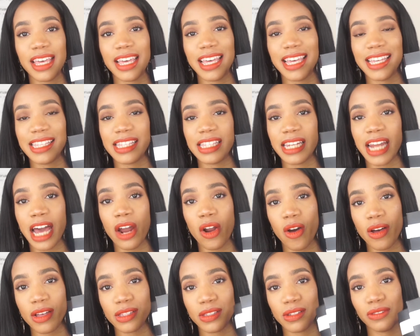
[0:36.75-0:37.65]
It's not
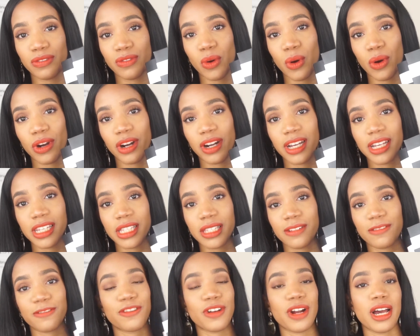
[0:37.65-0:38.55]
all Sephora's,
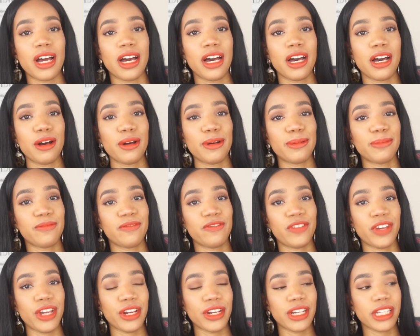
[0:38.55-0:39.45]
from
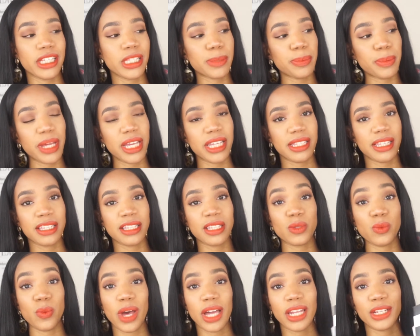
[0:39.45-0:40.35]
various places
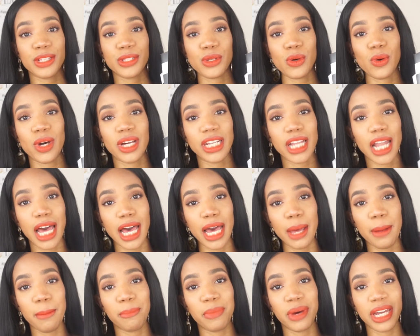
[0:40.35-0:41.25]
as well as
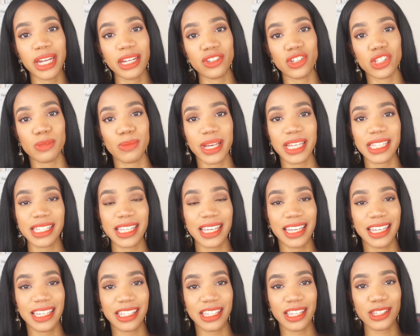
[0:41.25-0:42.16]
online, but it just makes it
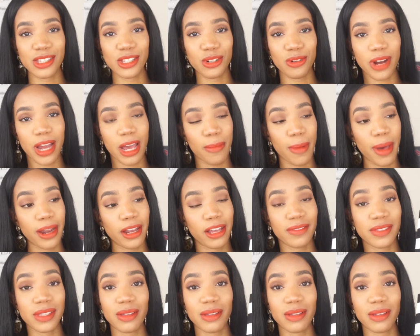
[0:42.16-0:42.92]
easier to grab out of.